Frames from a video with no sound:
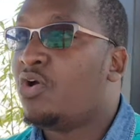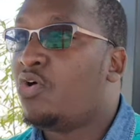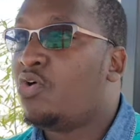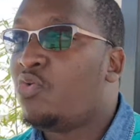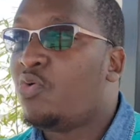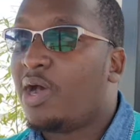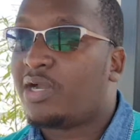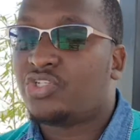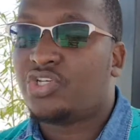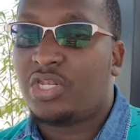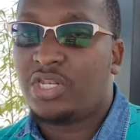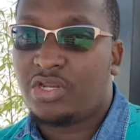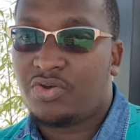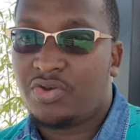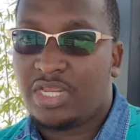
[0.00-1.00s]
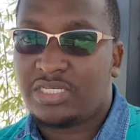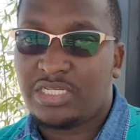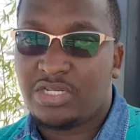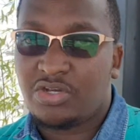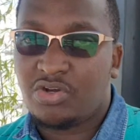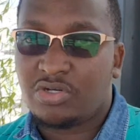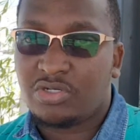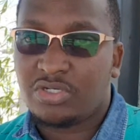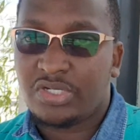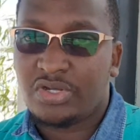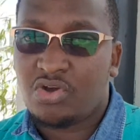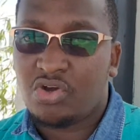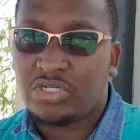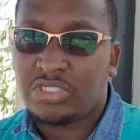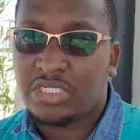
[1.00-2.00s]
who are actually creating on
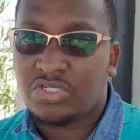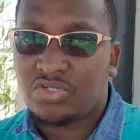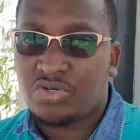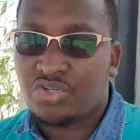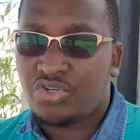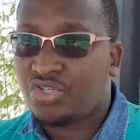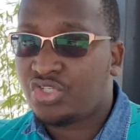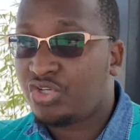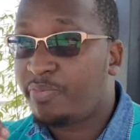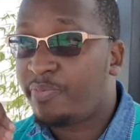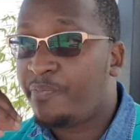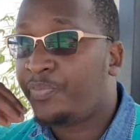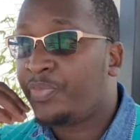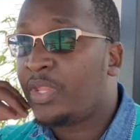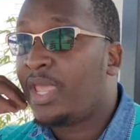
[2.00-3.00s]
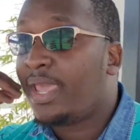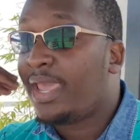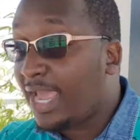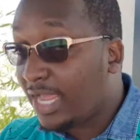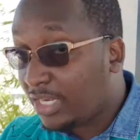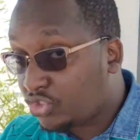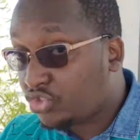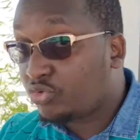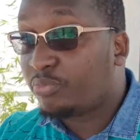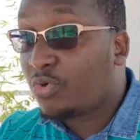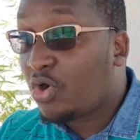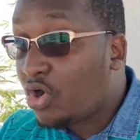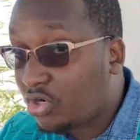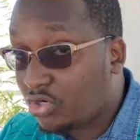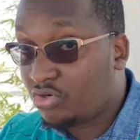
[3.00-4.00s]
content on YouTube. And
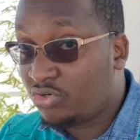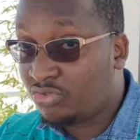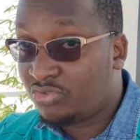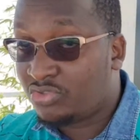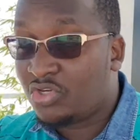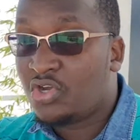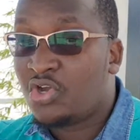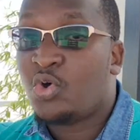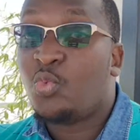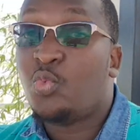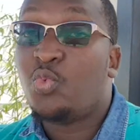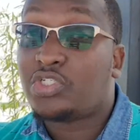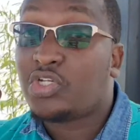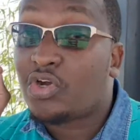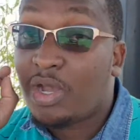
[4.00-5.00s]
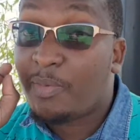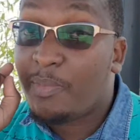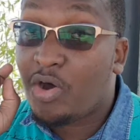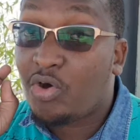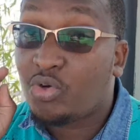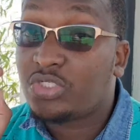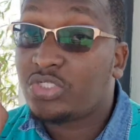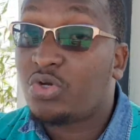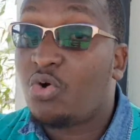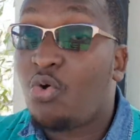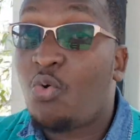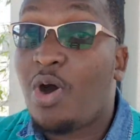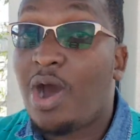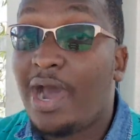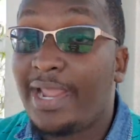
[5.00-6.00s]
tomorrow we'll talk about
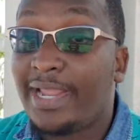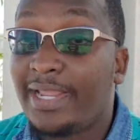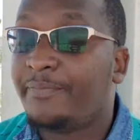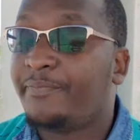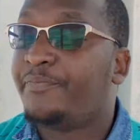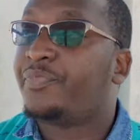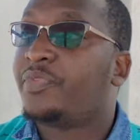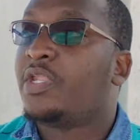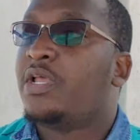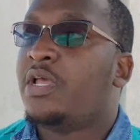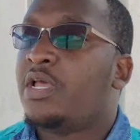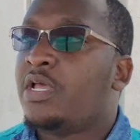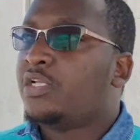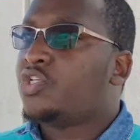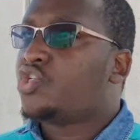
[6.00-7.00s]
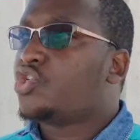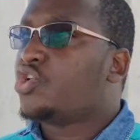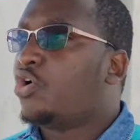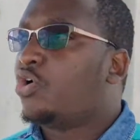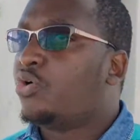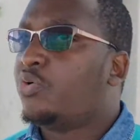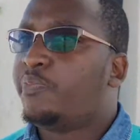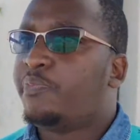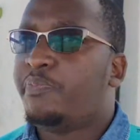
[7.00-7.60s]
why. So